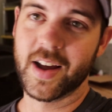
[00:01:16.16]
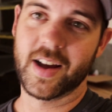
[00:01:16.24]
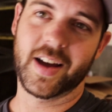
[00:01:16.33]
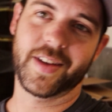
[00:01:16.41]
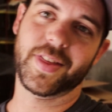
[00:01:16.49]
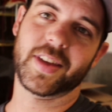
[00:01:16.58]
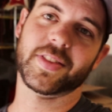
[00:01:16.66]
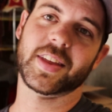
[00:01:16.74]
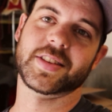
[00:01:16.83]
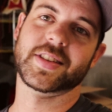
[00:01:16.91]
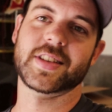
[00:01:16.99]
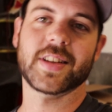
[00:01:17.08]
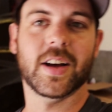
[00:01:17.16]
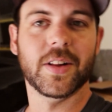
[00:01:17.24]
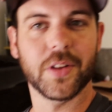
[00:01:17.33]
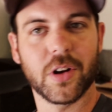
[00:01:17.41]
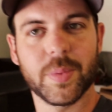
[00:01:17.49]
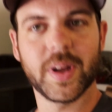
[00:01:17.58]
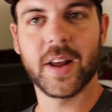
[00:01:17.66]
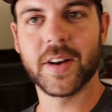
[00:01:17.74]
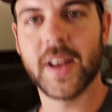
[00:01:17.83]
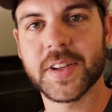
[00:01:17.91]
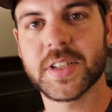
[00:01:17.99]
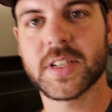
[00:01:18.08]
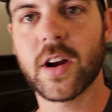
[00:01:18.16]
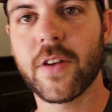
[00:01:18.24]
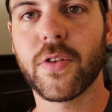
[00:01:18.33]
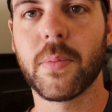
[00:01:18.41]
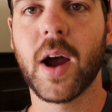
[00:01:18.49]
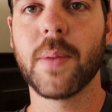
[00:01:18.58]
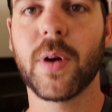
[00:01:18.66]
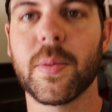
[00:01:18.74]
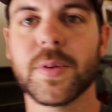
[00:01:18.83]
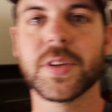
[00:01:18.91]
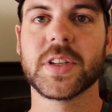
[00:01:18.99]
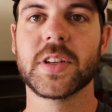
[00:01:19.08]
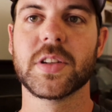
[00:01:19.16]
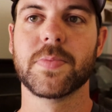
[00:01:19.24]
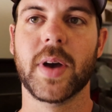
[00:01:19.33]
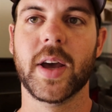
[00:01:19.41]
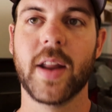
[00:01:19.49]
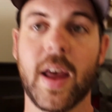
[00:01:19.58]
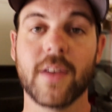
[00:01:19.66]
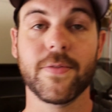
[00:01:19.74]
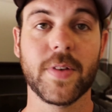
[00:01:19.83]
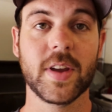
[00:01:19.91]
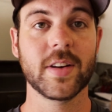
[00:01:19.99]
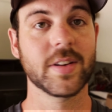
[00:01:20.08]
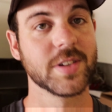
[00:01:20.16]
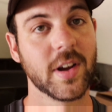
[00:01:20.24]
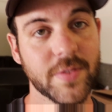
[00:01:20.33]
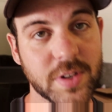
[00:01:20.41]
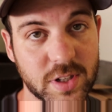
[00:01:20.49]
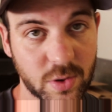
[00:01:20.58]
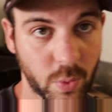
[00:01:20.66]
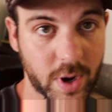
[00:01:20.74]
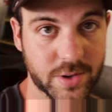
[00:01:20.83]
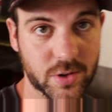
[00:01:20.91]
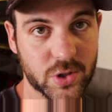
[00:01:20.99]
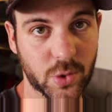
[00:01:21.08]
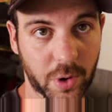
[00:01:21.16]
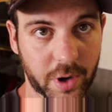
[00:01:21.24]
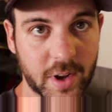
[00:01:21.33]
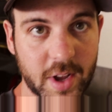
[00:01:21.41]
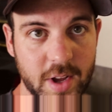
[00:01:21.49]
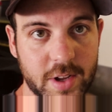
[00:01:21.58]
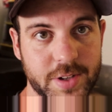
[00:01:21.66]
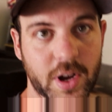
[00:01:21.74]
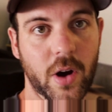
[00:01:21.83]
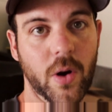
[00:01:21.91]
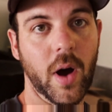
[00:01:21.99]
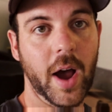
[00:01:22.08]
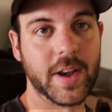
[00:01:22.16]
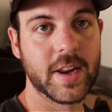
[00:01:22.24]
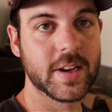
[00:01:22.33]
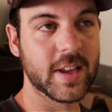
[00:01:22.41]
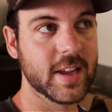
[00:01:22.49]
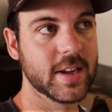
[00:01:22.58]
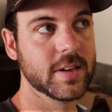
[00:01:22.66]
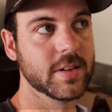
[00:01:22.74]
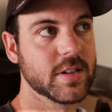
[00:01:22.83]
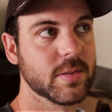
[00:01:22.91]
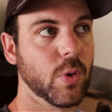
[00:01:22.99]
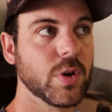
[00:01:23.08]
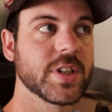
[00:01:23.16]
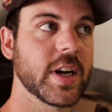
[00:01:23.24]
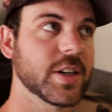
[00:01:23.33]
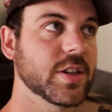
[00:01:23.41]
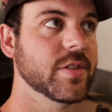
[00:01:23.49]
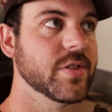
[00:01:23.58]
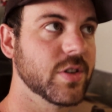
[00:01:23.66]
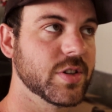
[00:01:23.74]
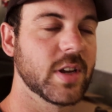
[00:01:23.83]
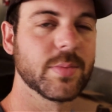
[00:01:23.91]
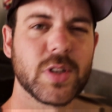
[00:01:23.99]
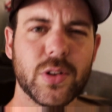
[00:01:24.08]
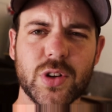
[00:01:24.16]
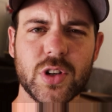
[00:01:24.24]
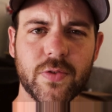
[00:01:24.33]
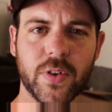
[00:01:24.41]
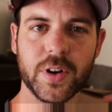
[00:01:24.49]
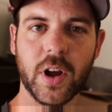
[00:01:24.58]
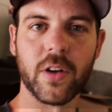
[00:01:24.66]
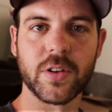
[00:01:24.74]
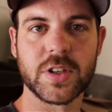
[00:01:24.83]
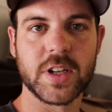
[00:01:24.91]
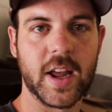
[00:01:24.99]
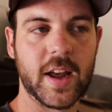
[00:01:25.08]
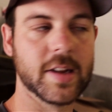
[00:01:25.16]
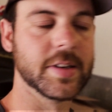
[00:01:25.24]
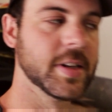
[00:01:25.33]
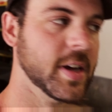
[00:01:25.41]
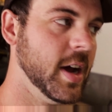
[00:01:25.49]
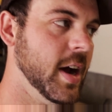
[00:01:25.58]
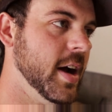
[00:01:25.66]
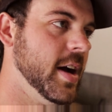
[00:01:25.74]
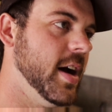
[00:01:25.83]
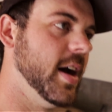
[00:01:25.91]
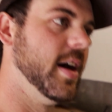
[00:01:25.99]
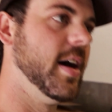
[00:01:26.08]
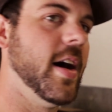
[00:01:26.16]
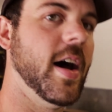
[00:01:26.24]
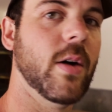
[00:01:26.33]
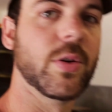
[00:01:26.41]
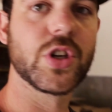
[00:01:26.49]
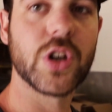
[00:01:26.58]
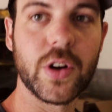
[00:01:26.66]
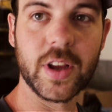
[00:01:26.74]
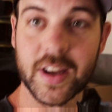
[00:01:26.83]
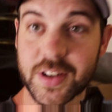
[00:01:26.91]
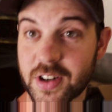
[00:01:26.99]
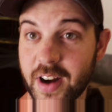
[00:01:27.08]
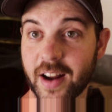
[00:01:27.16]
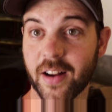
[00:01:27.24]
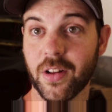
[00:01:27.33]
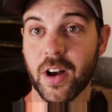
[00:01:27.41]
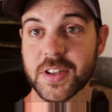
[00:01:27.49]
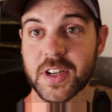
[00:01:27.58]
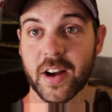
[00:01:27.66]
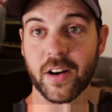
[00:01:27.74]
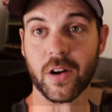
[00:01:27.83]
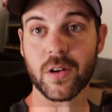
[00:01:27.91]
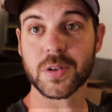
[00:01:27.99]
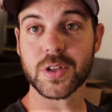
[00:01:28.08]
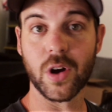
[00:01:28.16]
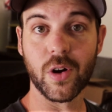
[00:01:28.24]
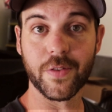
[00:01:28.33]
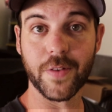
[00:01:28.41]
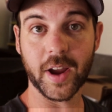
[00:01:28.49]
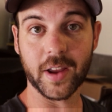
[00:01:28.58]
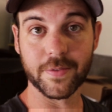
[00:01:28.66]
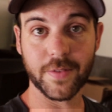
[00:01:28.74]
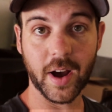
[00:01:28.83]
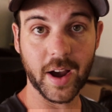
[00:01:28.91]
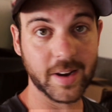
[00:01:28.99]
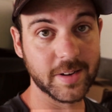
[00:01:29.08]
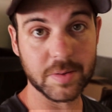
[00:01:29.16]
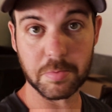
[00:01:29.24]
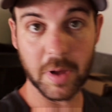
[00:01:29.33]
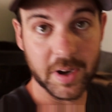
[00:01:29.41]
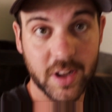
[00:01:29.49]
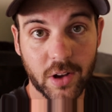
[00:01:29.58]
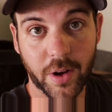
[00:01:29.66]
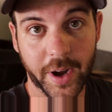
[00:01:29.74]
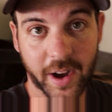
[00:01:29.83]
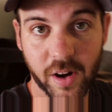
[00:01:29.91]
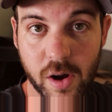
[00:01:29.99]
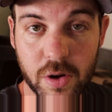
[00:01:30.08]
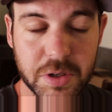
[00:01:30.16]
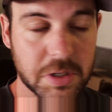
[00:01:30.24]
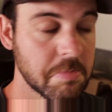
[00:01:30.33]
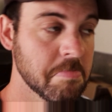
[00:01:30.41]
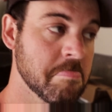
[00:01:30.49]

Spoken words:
I think that's a little bit unnecessary for my purposes, but 8 feet is obviously way too short. So I need to get some more sections or some solution for a taller stand. I was shooting yesterday and I lost an arrow, so if I can find a deal on arrows,